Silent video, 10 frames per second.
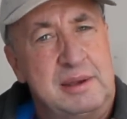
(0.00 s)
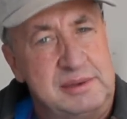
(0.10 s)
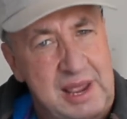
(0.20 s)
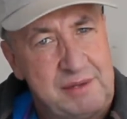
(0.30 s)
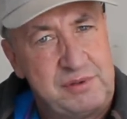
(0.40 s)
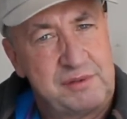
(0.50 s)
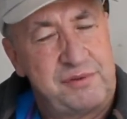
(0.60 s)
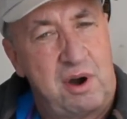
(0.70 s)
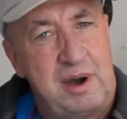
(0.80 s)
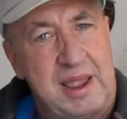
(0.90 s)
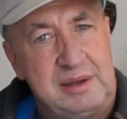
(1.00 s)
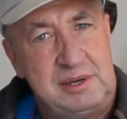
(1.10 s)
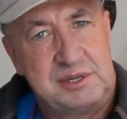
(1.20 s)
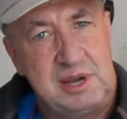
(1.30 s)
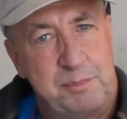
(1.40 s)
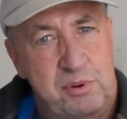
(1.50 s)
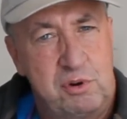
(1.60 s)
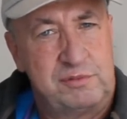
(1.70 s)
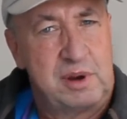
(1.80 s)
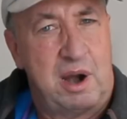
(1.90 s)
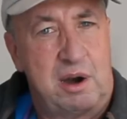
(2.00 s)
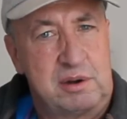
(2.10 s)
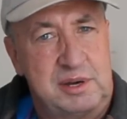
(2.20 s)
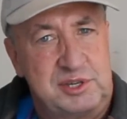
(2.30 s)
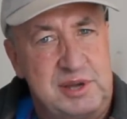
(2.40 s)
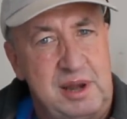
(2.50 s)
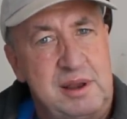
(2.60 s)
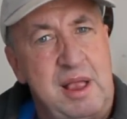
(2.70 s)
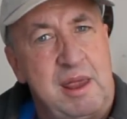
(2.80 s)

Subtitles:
Day VFR, ATC approved our descent.